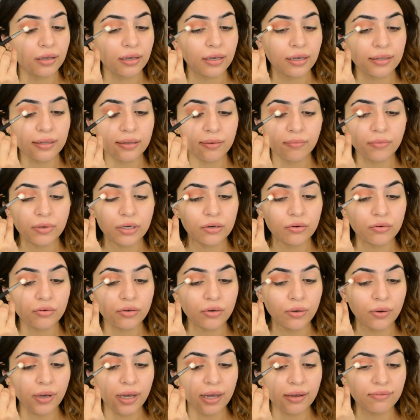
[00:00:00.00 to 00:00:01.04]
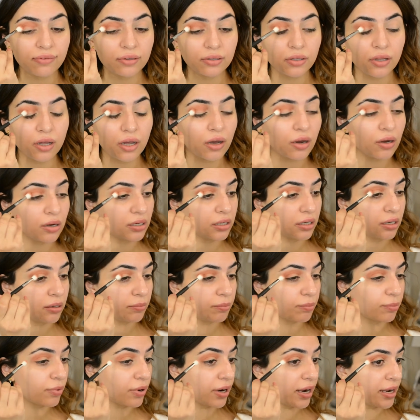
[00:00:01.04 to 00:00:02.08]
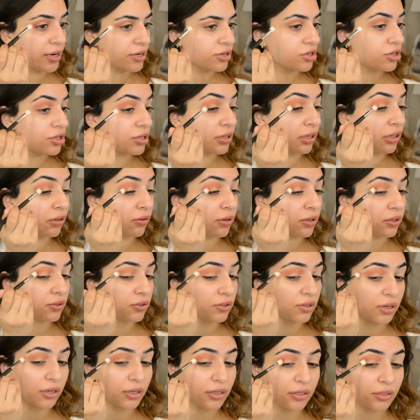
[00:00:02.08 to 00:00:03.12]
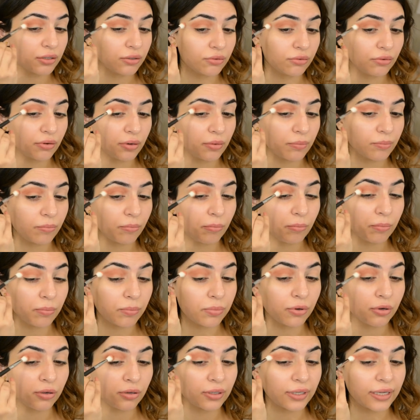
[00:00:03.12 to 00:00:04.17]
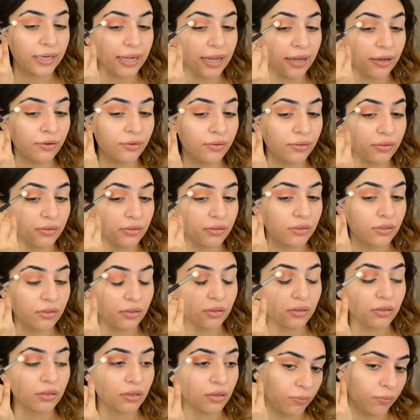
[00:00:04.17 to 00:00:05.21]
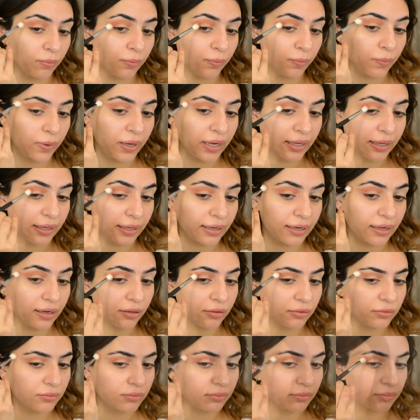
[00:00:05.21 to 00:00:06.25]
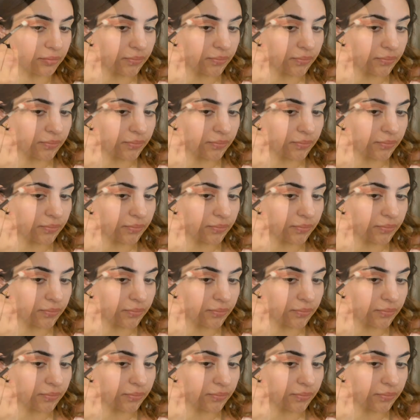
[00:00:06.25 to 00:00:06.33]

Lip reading: And then when you don't have a lot on your brush, you can start to pull it out, wing it out.